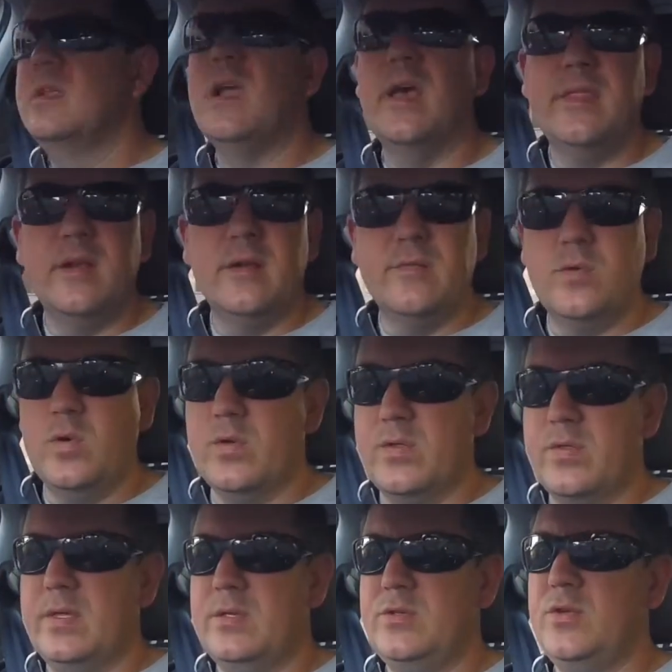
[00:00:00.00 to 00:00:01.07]
And then of course
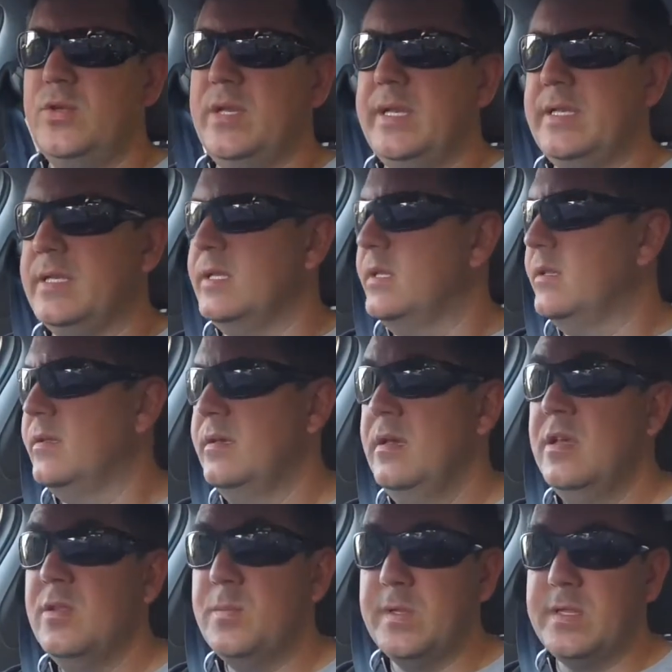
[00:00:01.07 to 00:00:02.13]
their 2 litres,
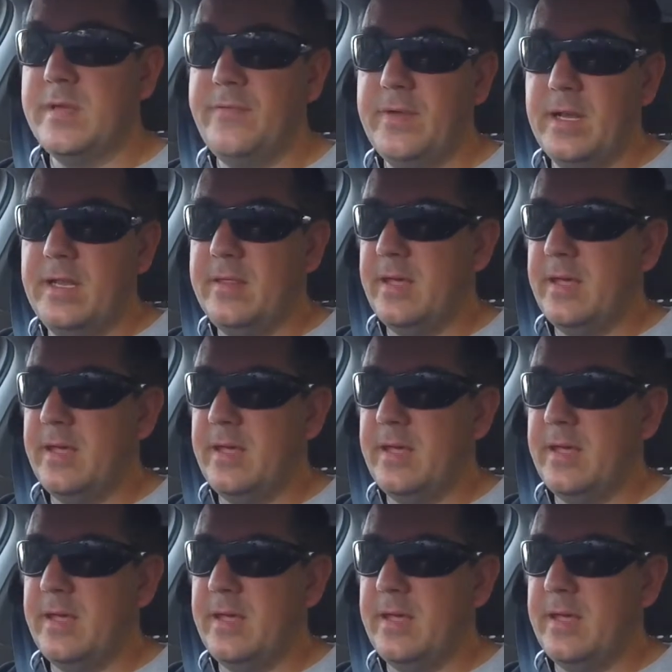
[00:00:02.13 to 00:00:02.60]
specifically